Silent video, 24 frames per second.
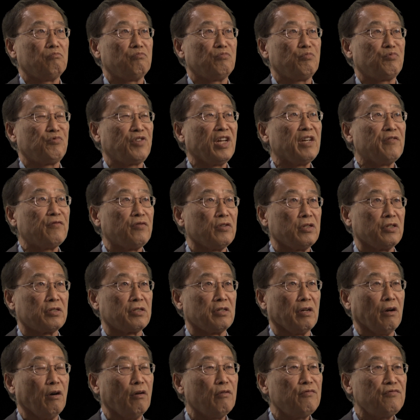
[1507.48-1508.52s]
think for
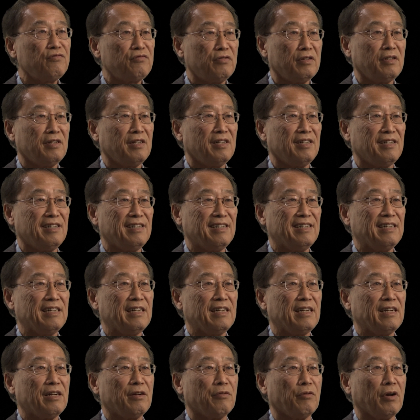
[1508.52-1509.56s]
yourself,
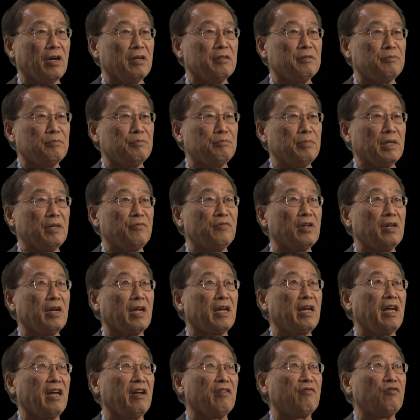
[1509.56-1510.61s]
right? Be very
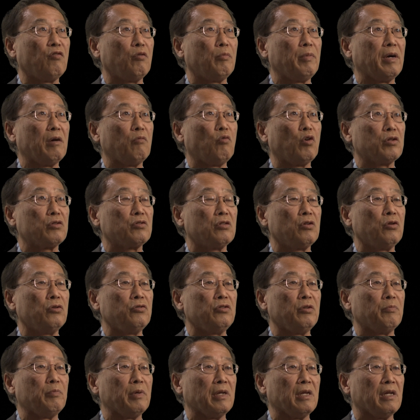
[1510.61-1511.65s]
careful about who
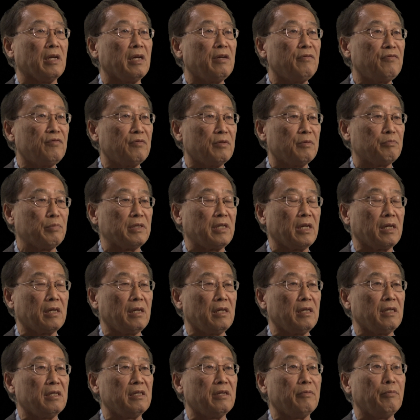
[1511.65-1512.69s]
you believe,
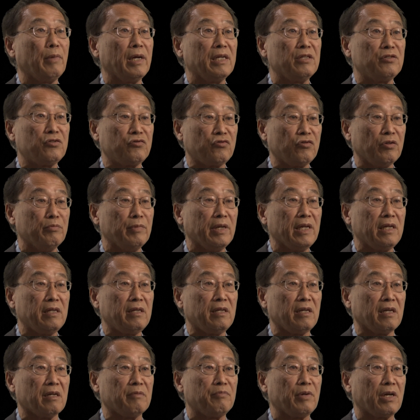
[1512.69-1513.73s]
particularly in the mainstream
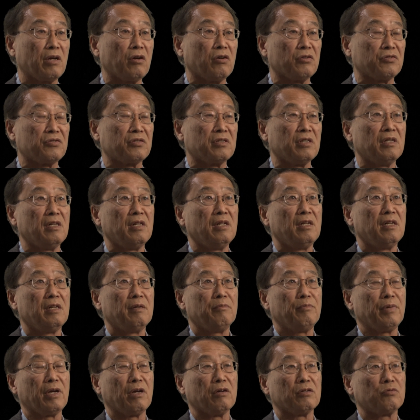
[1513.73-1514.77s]
media, because
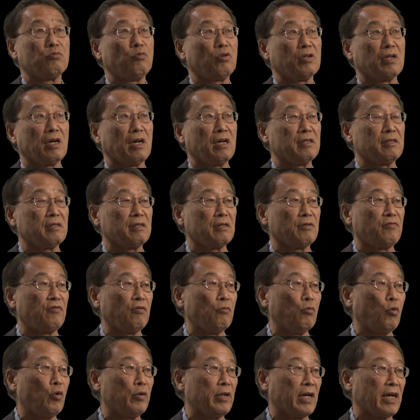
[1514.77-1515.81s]

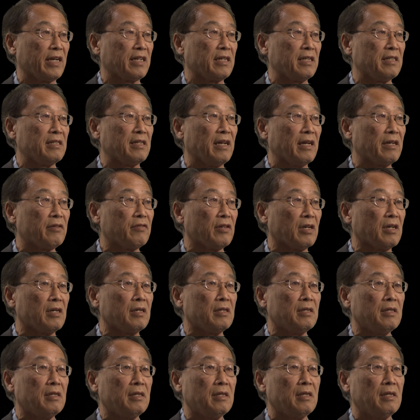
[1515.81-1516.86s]
from what I can gather,
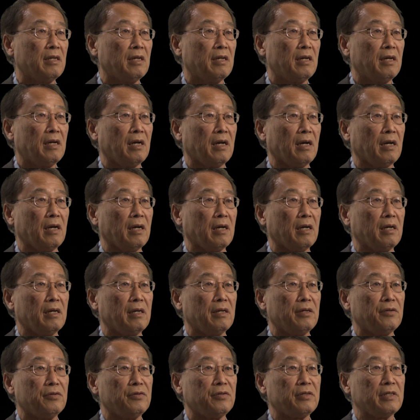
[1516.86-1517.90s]

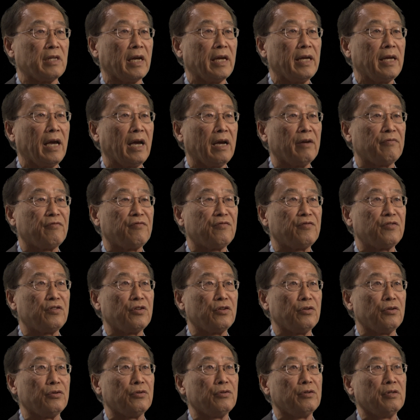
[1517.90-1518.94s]
they have
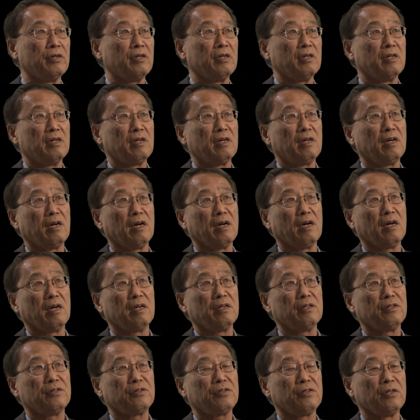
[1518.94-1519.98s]
to,
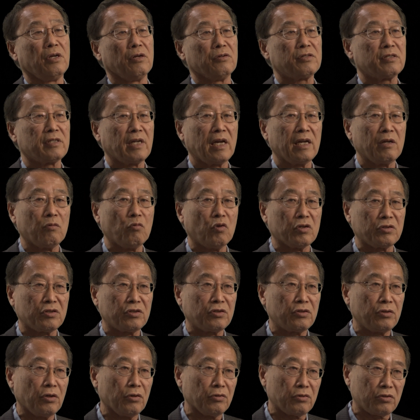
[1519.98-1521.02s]
say what
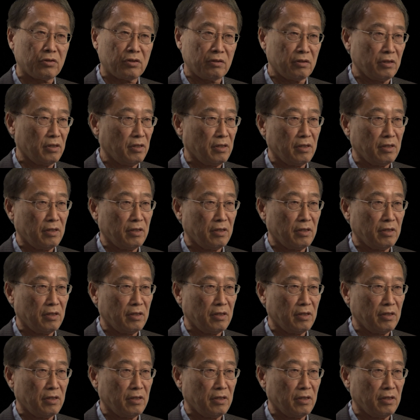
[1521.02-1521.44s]
suits,